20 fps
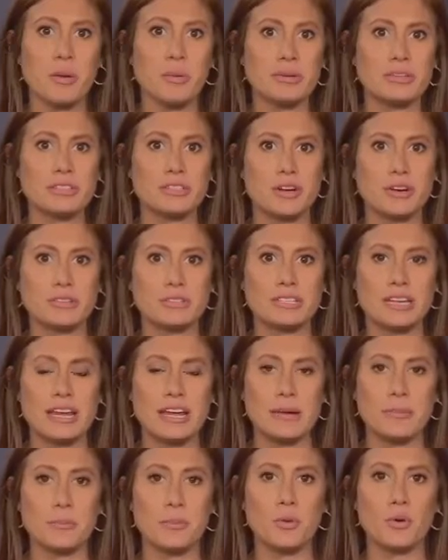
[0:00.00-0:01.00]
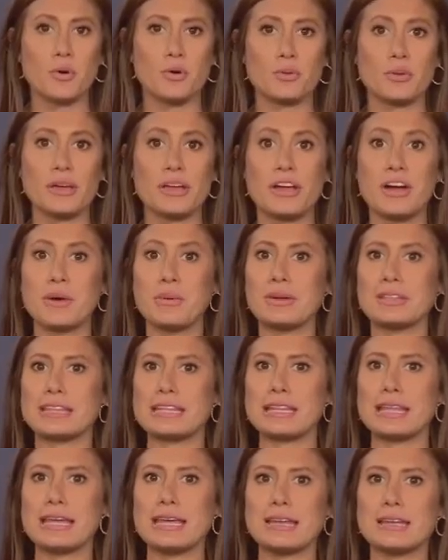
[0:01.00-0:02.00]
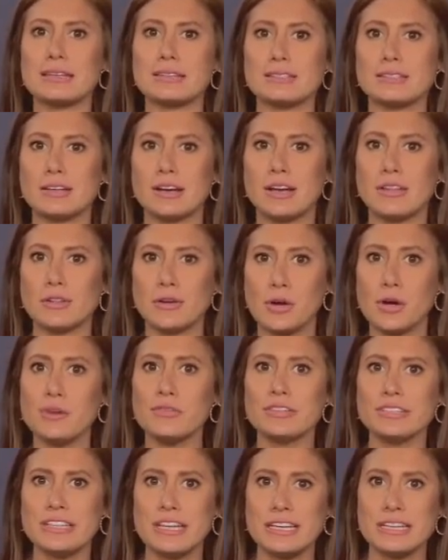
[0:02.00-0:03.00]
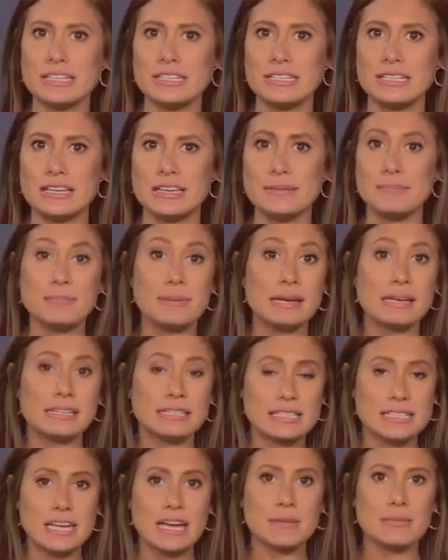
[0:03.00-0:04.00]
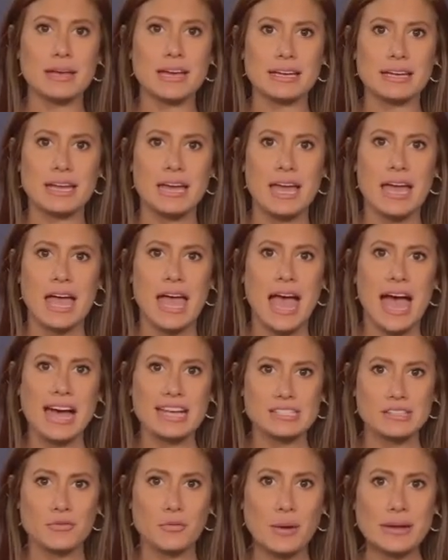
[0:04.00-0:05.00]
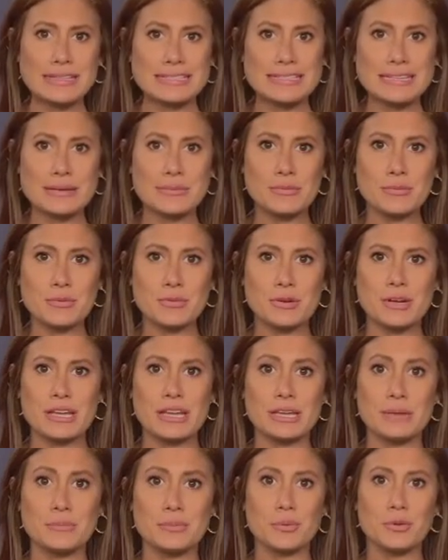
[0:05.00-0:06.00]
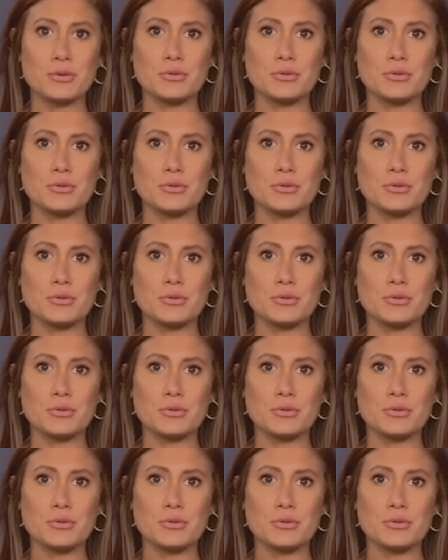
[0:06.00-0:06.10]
We start today in Puerto Rico with the latest on the COVID-19 pandemic. As of Wednesday morning in Puerto